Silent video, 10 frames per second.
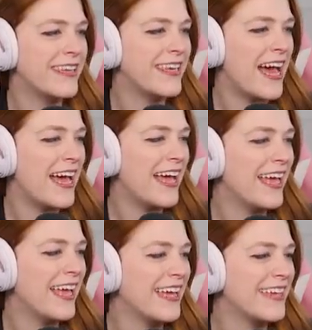
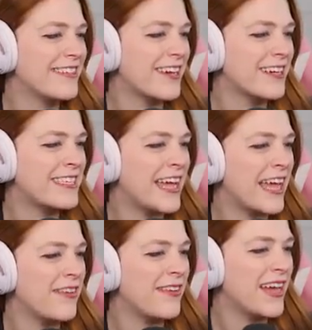Yes,
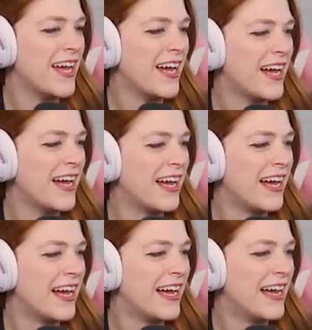
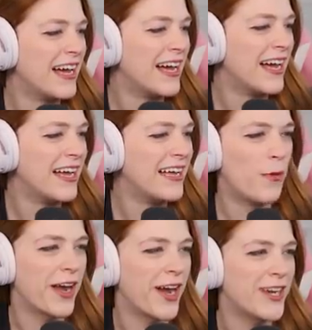Octavia. Oh
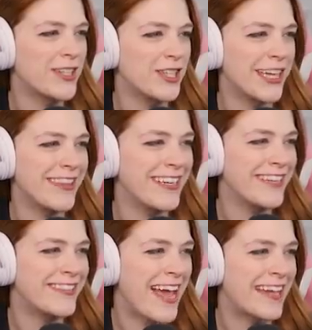my gosh, look at
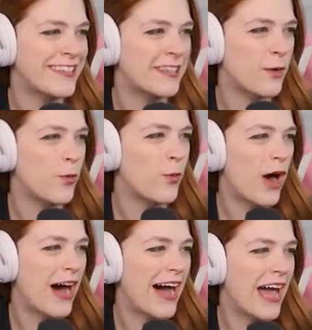these
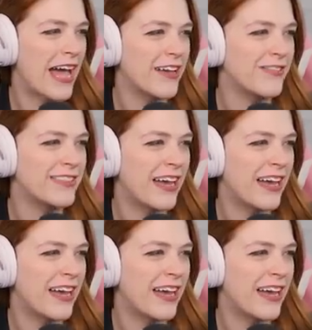ex-wives.